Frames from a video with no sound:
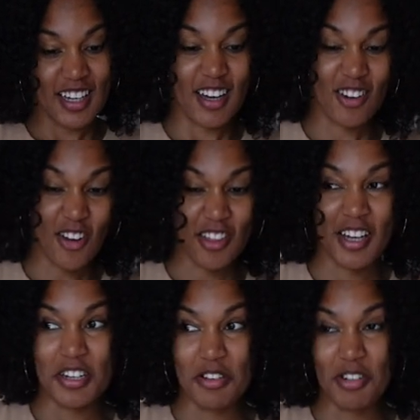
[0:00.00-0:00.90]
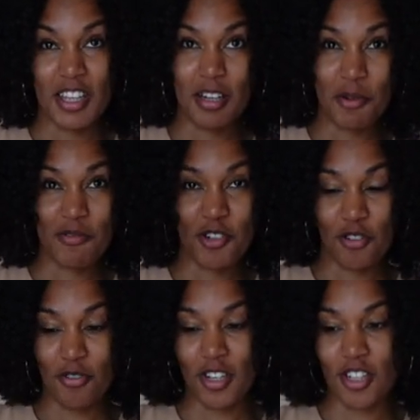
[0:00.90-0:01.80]
And on that note, I think I'm going to
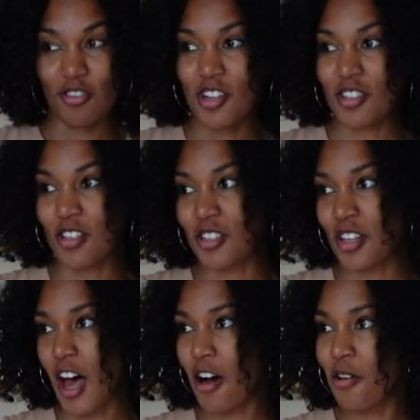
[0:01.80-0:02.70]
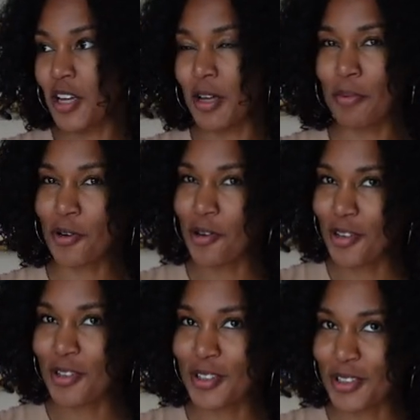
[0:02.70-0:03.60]
return that dress because how
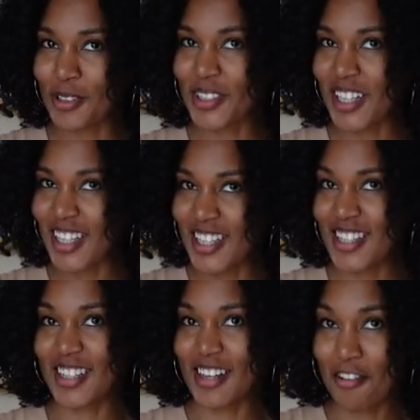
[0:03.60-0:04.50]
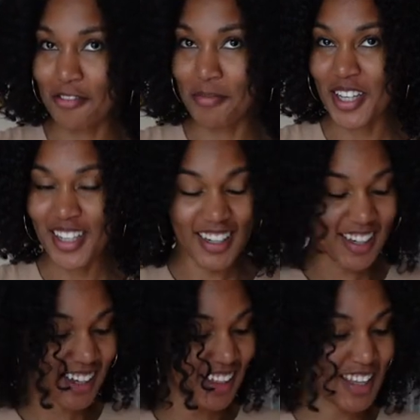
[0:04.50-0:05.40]
hypocritical is it of me
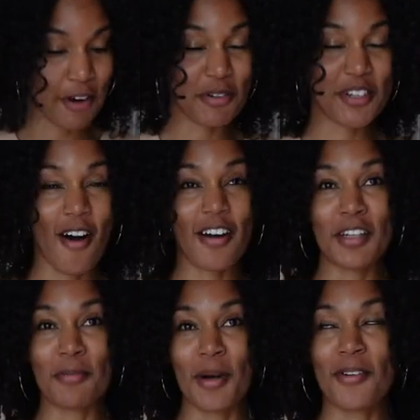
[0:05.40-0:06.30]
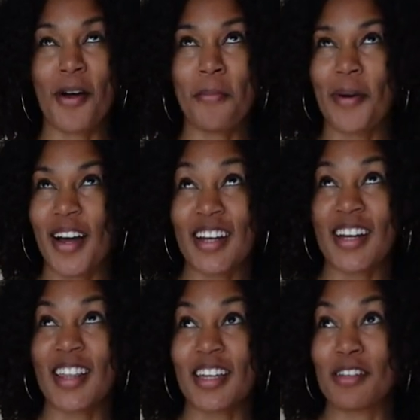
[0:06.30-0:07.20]
that I was talking about not buying
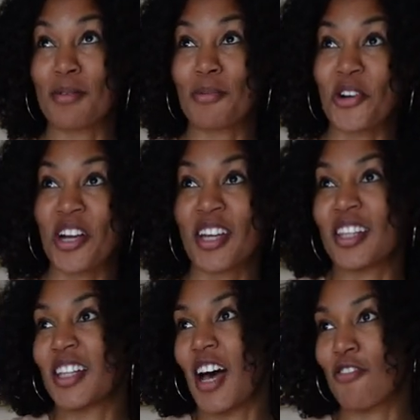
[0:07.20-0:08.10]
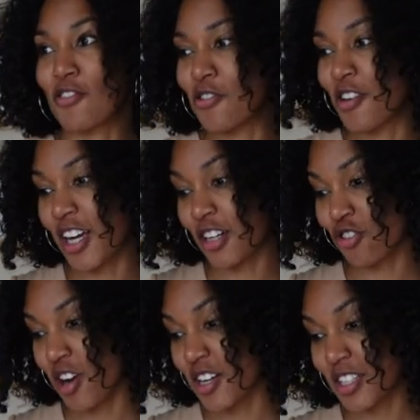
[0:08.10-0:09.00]
anything in the morning and in the afternoon I get a
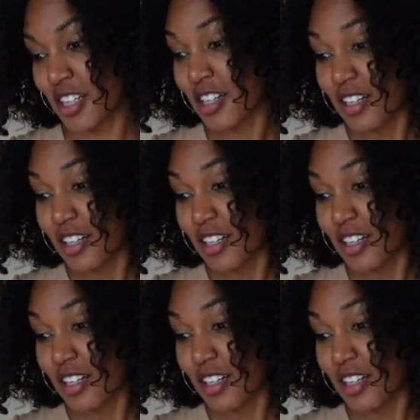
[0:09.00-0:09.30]
dress.